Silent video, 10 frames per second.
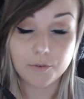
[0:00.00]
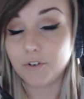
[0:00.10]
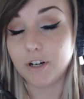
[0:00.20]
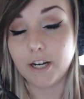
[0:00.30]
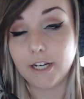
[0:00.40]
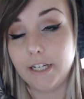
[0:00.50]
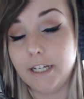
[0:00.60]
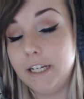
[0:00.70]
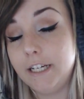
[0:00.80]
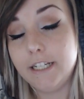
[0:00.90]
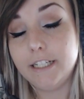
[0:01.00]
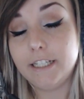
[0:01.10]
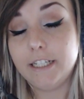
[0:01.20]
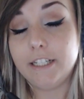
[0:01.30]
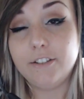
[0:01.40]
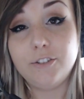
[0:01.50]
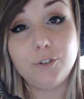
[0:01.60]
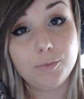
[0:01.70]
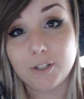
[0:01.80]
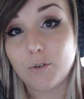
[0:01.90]
If there are any
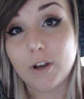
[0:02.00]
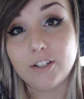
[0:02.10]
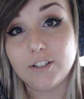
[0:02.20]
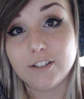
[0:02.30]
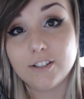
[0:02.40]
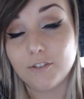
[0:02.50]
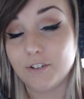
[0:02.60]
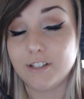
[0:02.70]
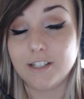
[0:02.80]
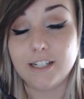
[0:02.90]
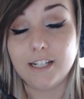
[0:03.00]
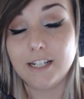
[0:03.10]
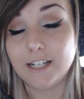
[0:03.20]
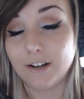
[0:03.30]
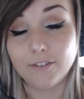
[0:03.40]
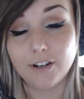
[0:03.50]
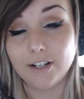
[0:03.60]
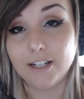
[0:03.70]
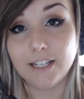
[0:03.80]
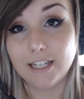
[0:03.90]
stupid questions, obviously I'm
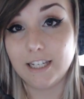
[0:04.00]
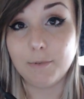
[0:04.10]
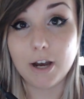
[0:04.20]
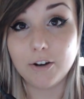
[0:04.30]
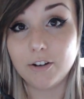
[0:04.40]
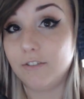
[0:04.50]
gonna let them out.